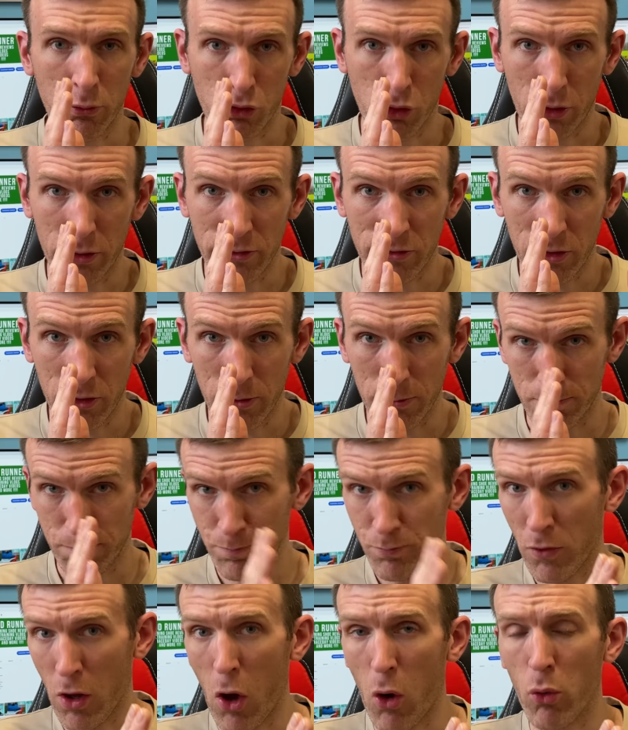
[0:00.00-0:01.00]
trying to
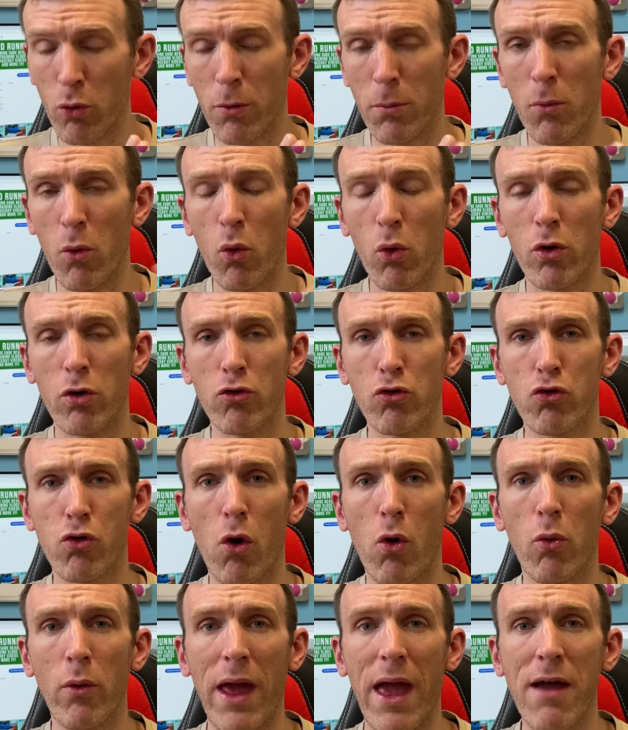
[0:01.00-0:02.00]
hold a more
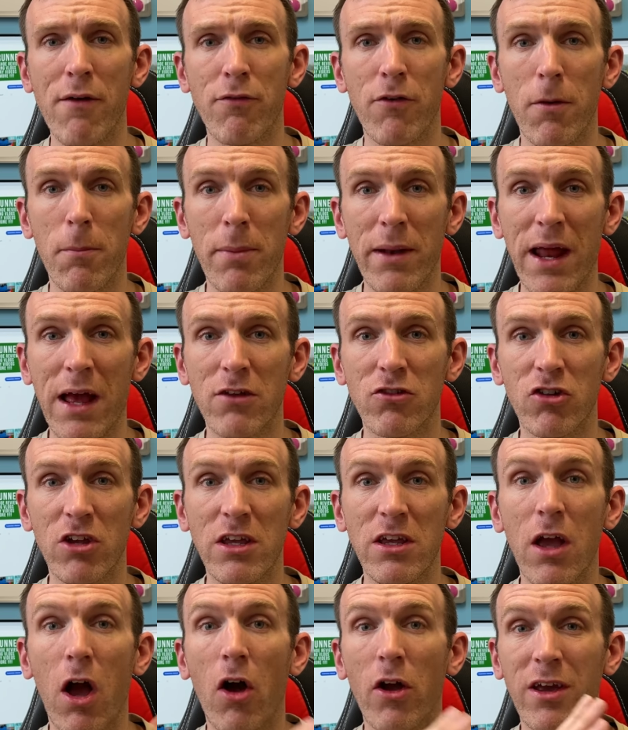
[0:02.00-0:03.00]
controlled effort, but
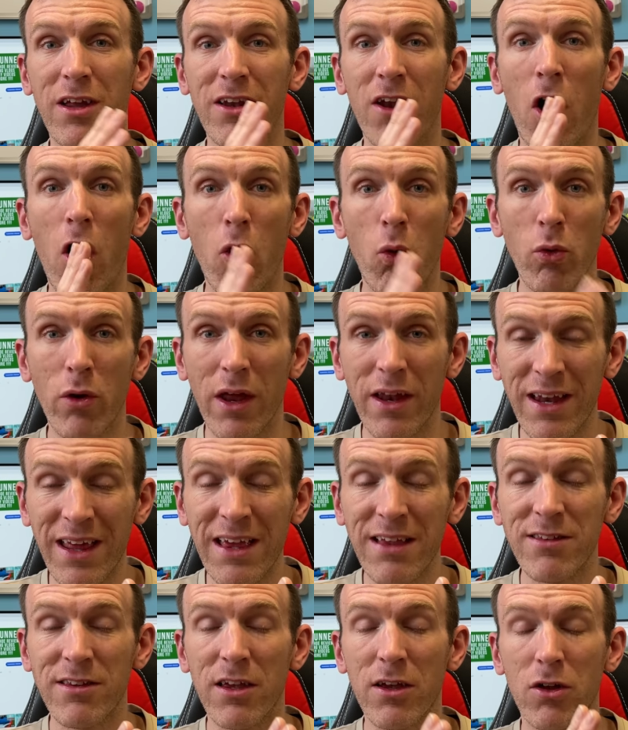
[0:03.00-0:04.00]
actually I can hold an
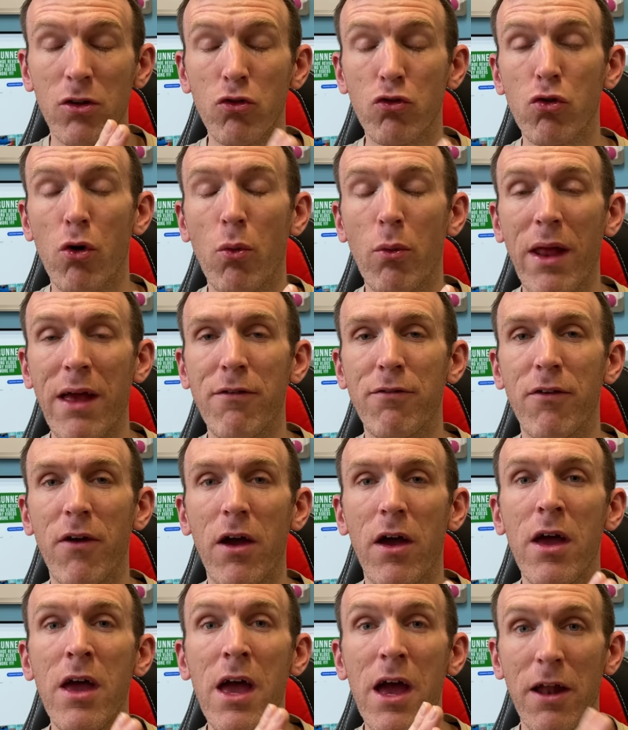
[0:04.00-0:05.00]
easier controlled
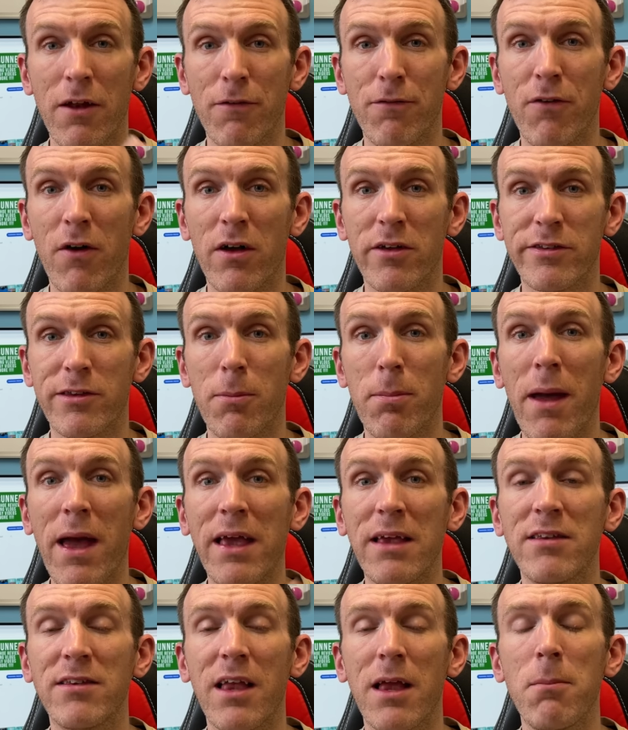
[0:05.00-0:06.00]
effort at a faster
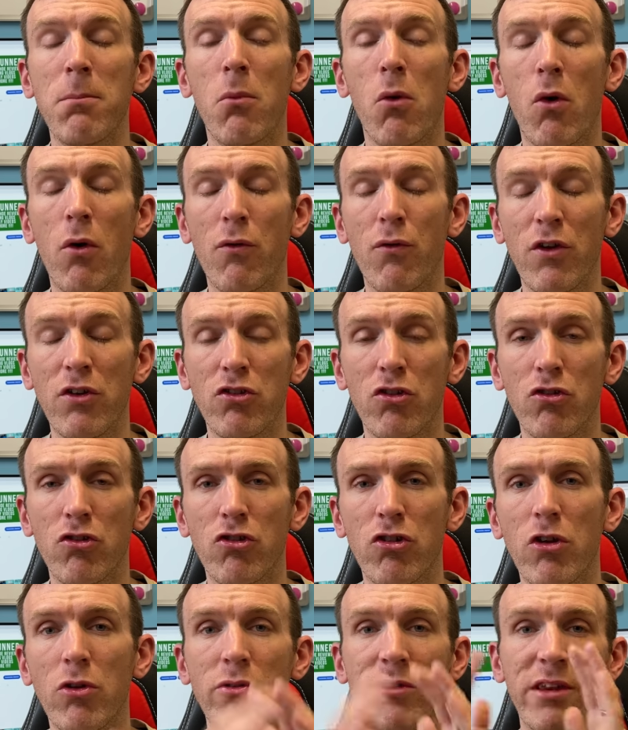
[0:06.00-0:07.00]
pace in more efficient
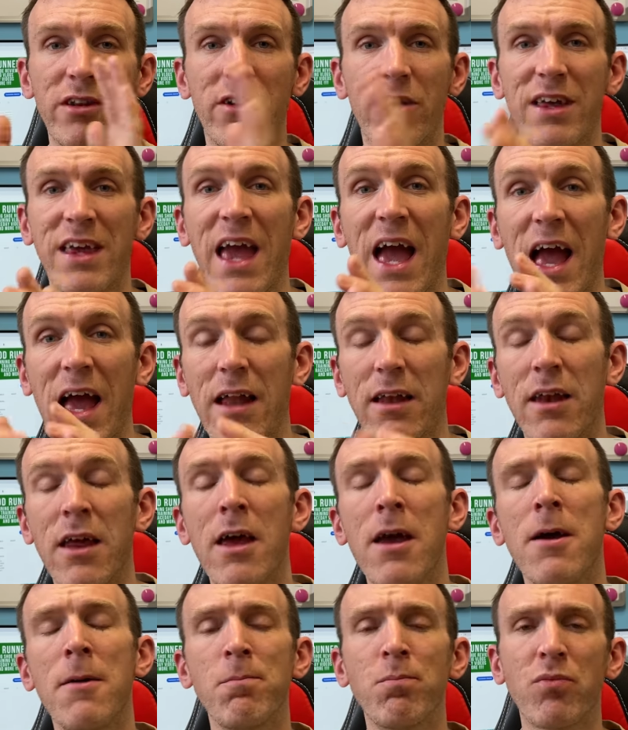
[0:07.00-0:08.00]
shoes than I can
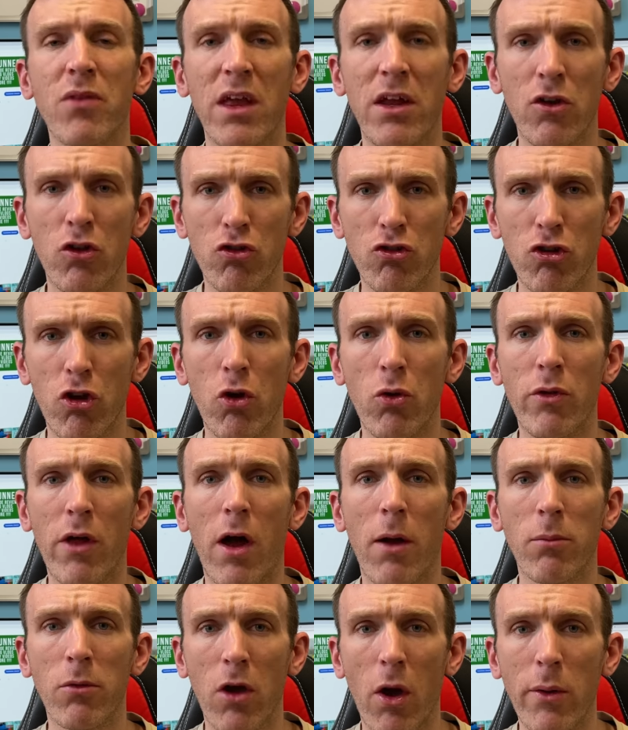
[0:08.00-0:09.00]
in a shoe that
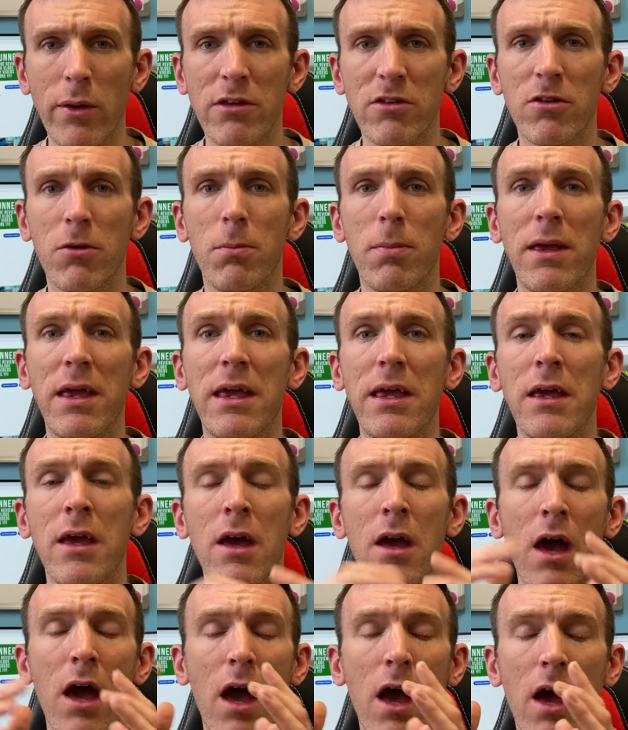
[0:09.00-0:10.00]
I'm going to be
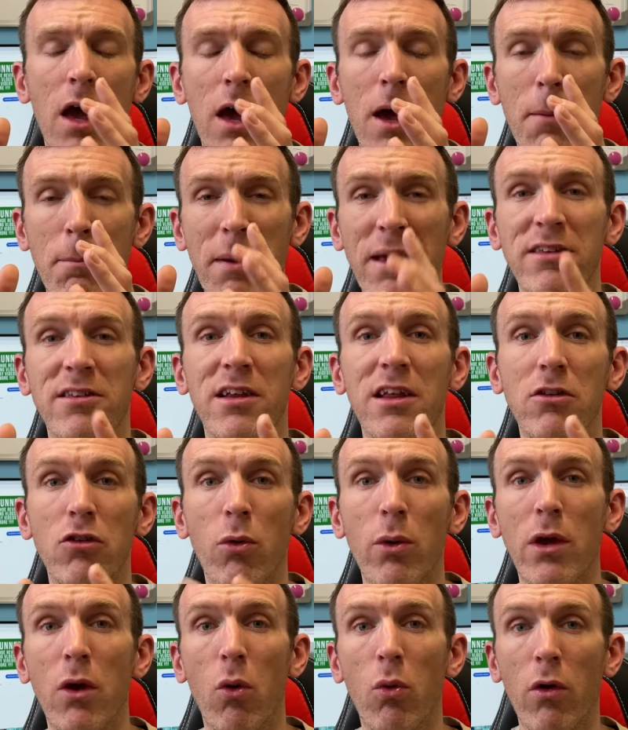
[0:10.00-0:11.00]
basically
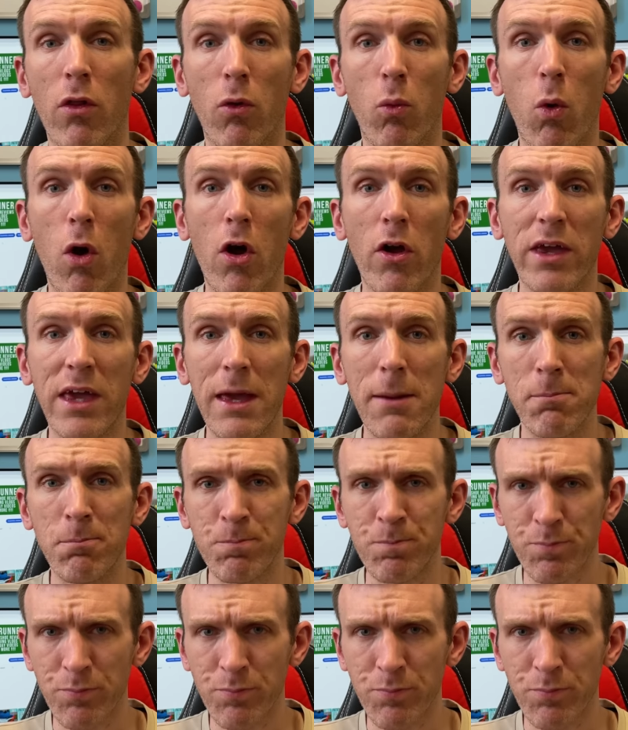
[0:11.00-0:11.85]
doing all of the work in.